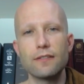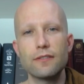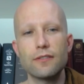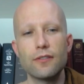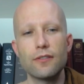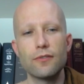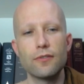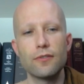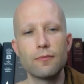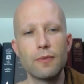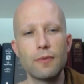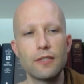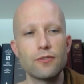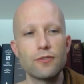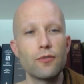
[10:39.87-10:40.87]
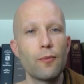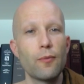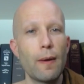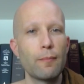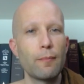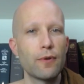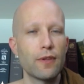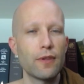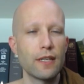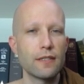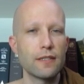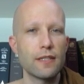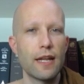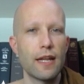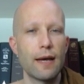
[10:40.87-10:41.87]
so it means to remember things that
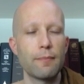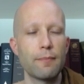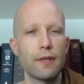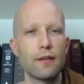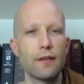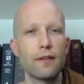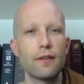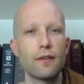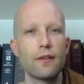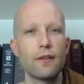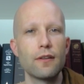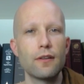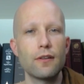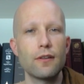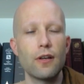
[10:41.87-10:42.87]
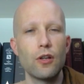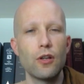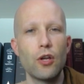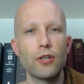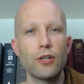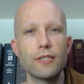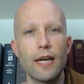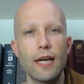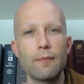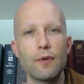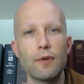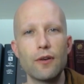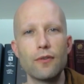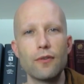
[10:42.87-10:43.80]
happened a long time ago.